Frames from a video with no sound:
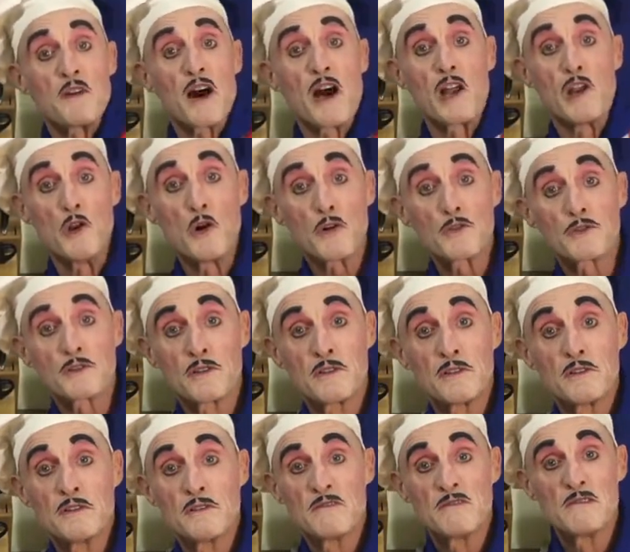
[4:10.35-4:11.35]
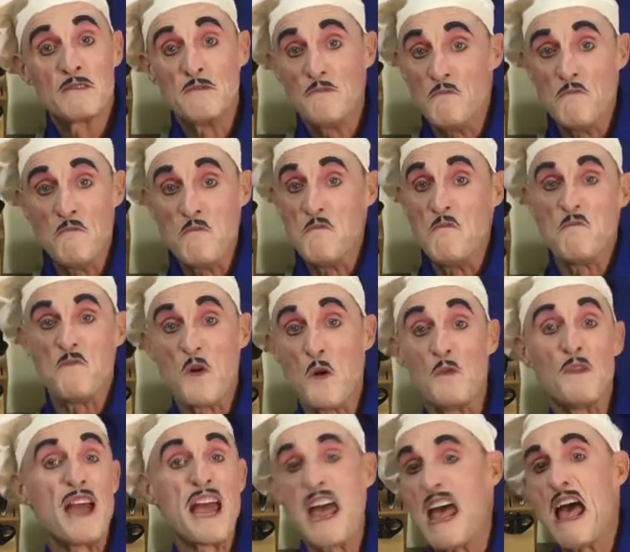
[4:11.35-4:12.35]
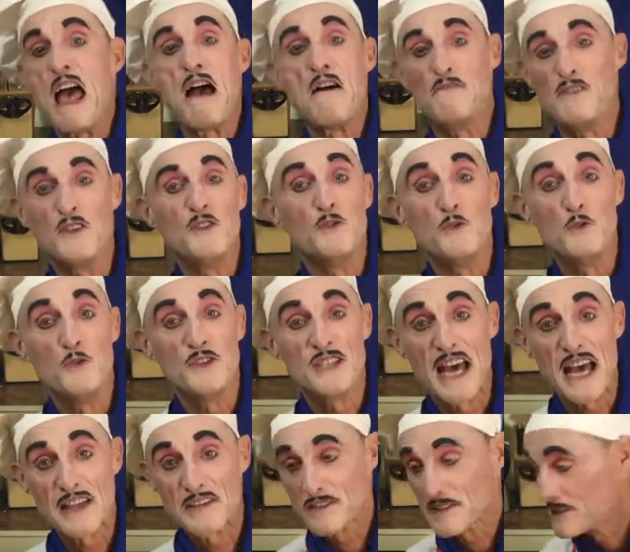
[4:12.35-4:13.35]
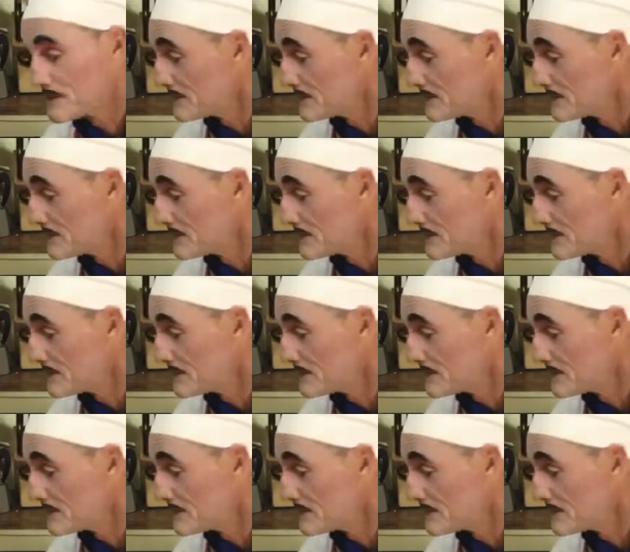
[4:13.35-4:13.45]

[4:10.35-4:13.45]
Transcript: a lot? Don't ever do that.